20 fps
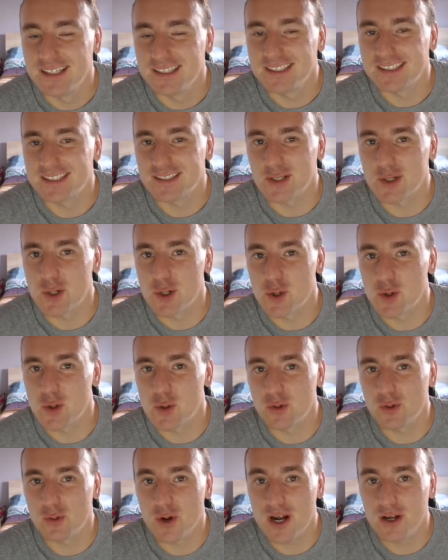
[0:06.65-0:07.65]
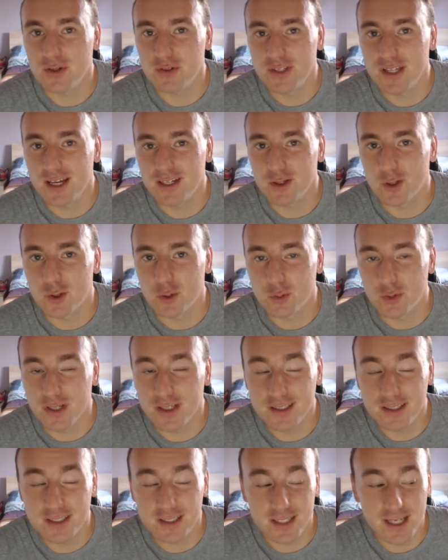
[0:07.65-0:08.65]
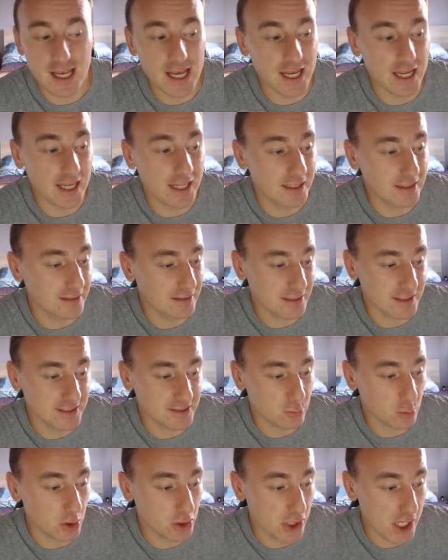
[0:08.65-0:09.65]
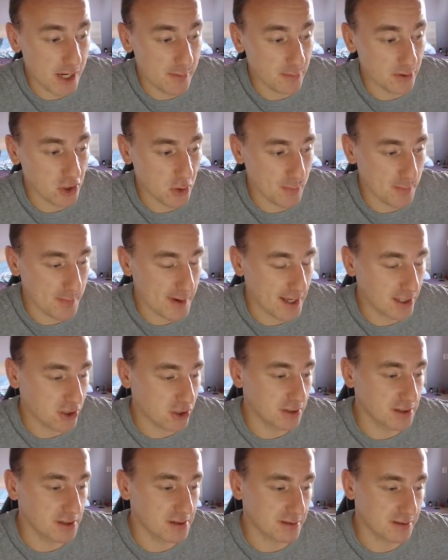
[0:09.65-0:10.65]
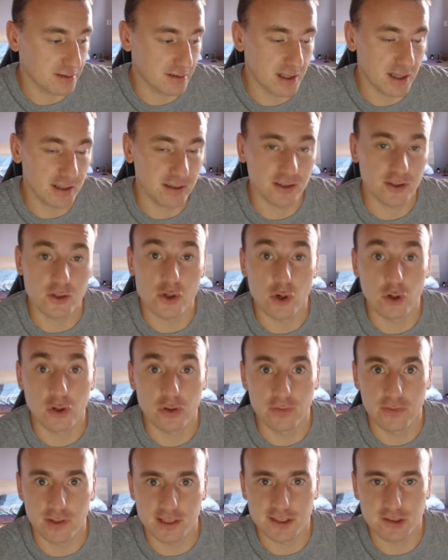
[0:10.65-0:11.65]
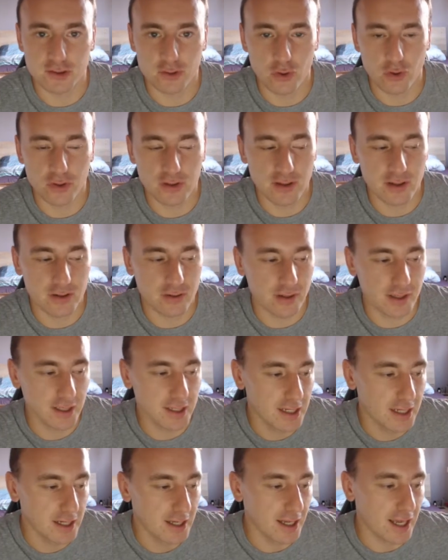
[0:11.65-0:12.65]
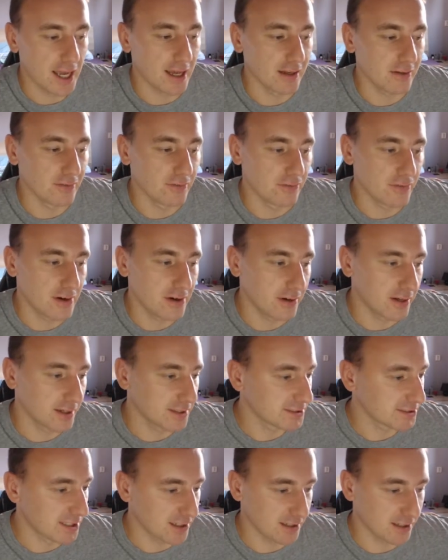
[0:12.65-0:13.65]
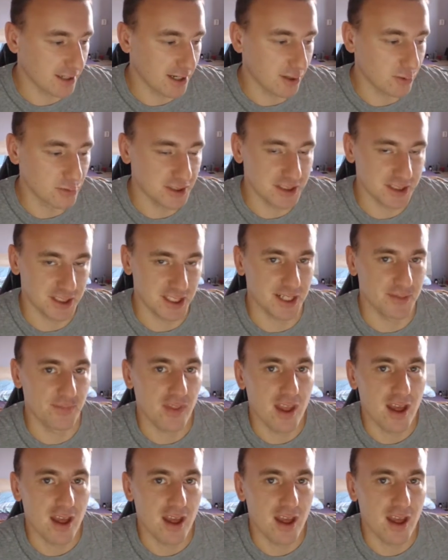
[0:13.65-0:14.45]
So round 9 already, and this World Championship match is nothing short of extraordinary and very exciting, I would say.